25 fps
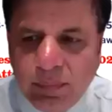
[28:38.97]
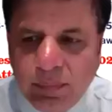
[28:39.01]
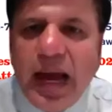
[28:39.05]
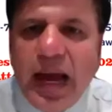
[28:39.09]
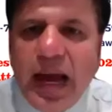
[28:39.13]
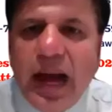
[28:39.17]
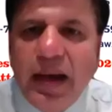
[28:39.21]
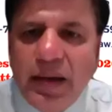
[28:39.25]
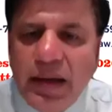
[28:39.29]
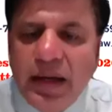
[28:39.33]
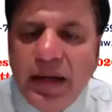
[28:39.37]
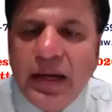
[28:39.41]

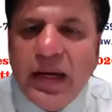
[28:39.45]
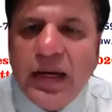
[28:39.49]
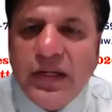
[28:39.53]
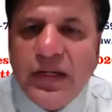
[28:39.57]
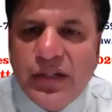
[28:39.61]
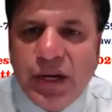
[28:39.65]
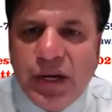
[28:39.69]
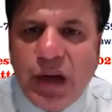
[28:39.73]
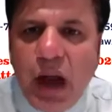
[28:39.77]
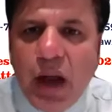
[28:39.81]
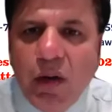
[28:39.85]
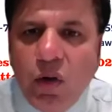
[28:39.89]
handle it in
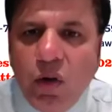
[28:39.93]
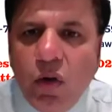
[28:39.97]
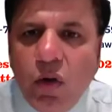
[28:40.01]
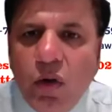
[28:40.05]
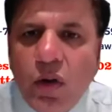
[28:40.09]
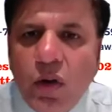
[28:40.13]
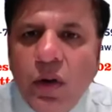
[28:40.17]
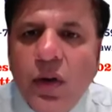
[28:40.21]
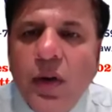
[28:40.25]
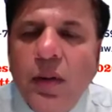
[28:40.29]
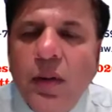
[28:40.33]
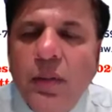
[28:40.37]
Chicago
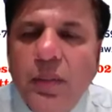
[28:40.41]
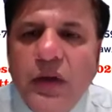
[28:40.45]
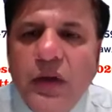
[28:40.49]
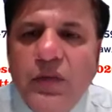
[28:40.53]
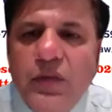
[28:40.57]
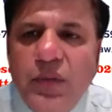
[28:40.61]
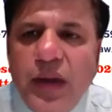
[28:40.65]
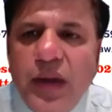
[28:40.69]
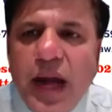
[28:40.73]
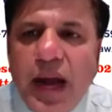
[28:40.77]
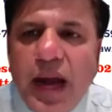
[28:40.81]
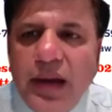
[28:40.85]
because
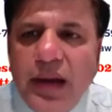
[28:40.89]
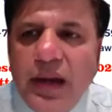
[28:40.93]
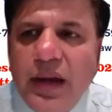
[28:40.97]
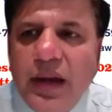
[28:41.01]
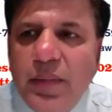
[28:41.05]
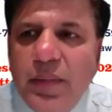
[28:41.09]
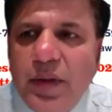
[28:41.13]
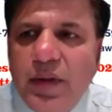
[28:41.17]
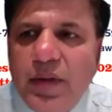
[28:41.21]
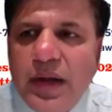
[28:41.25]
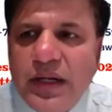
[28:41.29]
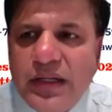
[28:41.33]
we handle
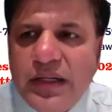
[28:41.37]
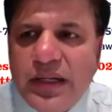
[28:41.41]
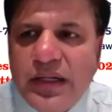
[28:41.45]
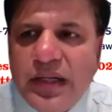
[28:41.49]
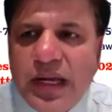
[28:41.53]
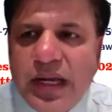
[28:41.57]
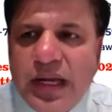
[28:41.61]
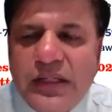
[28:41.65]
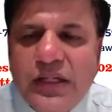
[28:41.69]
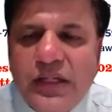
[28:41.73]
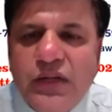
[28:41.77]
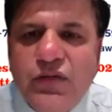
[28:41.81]
immigration
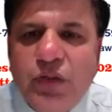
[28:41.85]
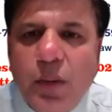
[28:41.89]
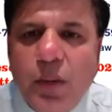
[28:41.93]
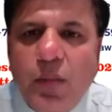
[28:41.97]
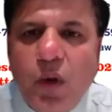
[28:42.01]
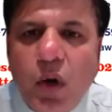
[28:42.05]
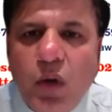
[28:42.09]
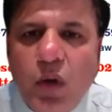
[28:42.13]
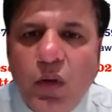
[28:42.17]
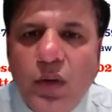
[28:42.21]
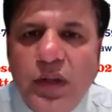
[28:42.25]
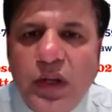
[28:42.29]
cases from
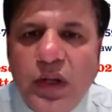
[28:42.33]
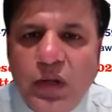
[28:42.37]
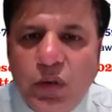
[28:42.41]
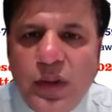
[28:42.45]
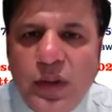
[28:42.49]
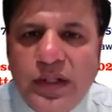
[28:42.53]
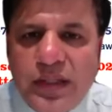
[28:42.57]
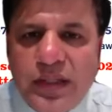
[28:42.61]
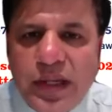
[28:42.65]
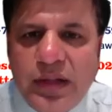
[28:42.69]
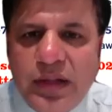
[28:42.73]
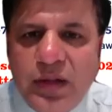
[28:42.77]
all over the
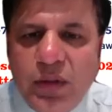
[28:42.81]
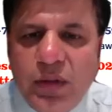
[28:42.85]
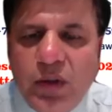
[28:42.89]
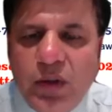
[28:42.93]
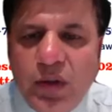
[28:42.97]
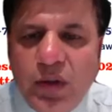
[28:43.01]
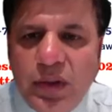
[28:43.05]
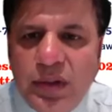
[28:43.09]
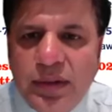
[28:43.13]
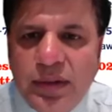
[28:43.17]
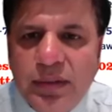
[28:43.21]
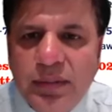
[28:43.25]
US and the
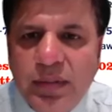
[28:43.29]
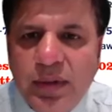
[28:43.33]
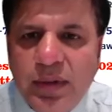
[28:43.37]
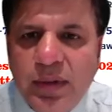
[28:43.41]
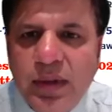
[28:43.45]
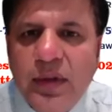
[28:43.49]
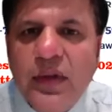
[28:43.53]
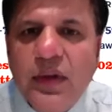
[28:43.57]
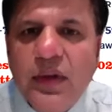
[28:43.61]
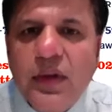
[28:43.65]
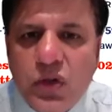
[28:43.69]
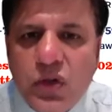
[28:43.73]
world.
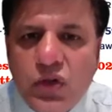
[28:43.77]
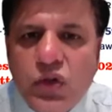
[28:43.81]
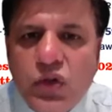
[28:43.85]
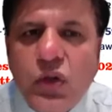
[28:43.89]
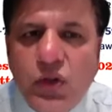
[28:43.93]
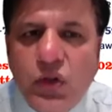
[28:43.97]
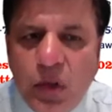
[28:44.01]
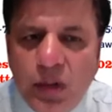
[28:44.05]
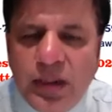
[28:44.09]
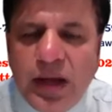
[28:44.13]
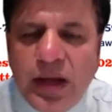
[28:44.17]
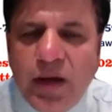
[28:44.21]
So
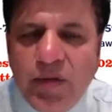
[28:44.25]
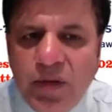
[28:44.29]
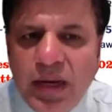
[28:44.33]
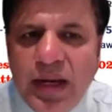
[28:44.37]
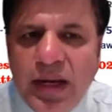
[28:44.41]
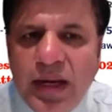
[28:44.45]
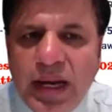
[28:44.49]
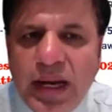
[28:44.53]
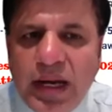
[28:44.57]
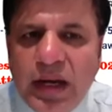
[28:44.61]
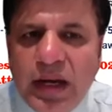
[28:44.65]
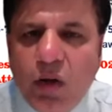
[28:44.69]
you'll definitely
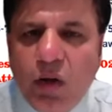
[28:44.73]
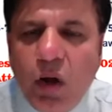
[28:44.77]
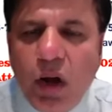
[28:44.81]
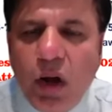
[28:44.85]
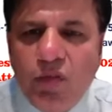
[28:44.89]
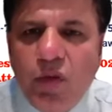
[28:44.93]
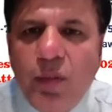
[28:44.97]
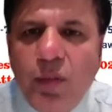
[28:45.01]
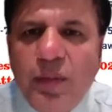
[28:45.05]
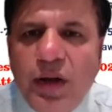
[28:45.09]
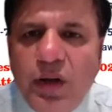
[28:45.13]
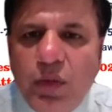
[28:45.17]
get a call
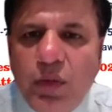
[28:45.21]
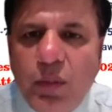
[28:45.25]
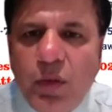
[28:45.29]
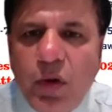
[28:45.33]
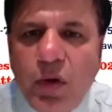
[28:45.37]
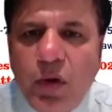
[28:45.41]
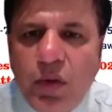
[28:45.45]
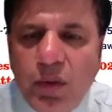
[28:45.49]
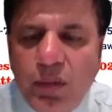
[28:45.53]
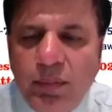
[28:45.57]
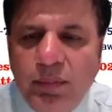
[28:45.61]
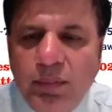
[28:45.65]
from me tomorrow.